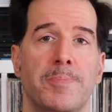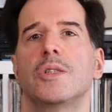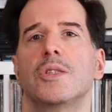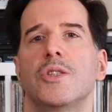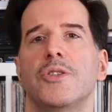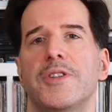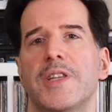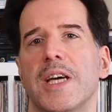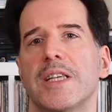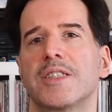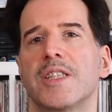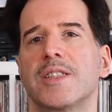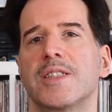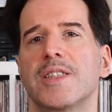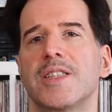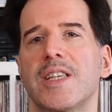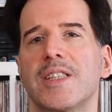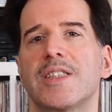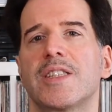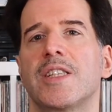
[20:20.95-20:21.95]

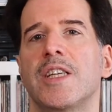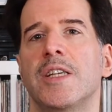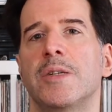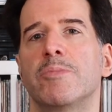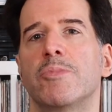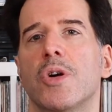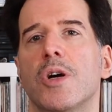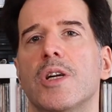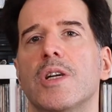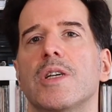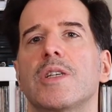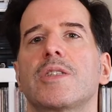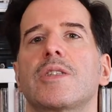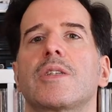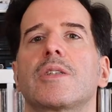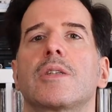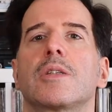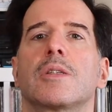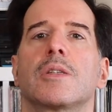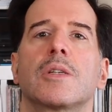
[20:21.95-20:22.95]
2016 brought
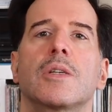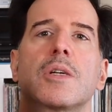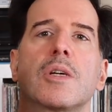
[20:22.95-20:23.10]
us